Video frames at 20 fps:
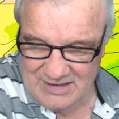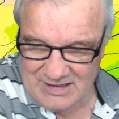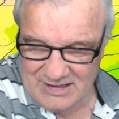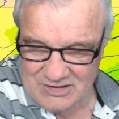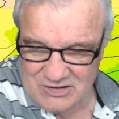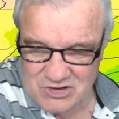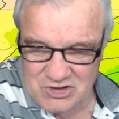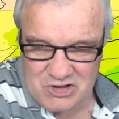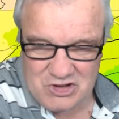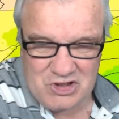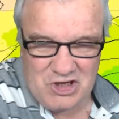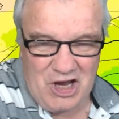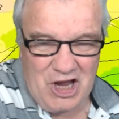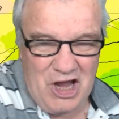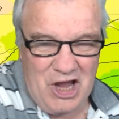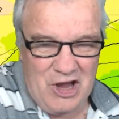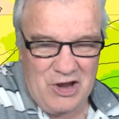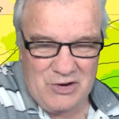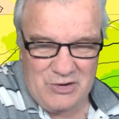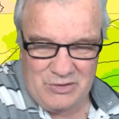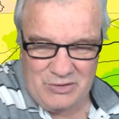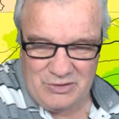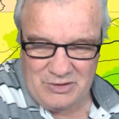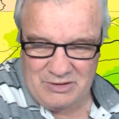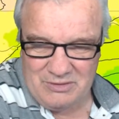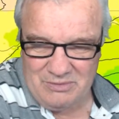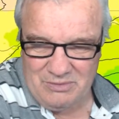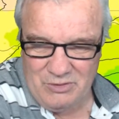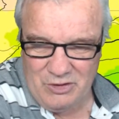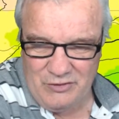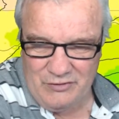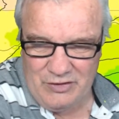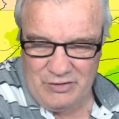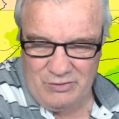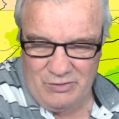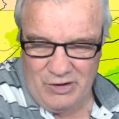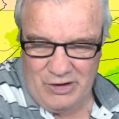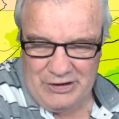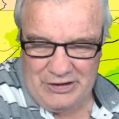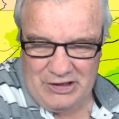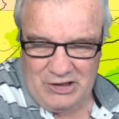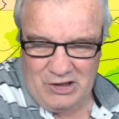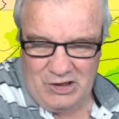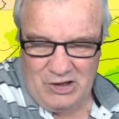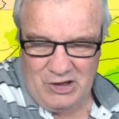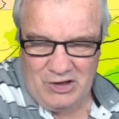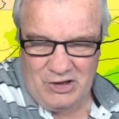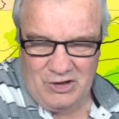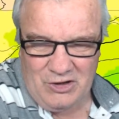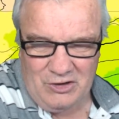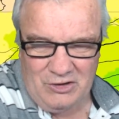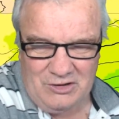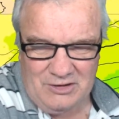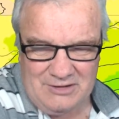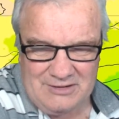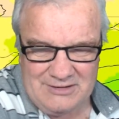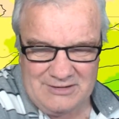So, moving right along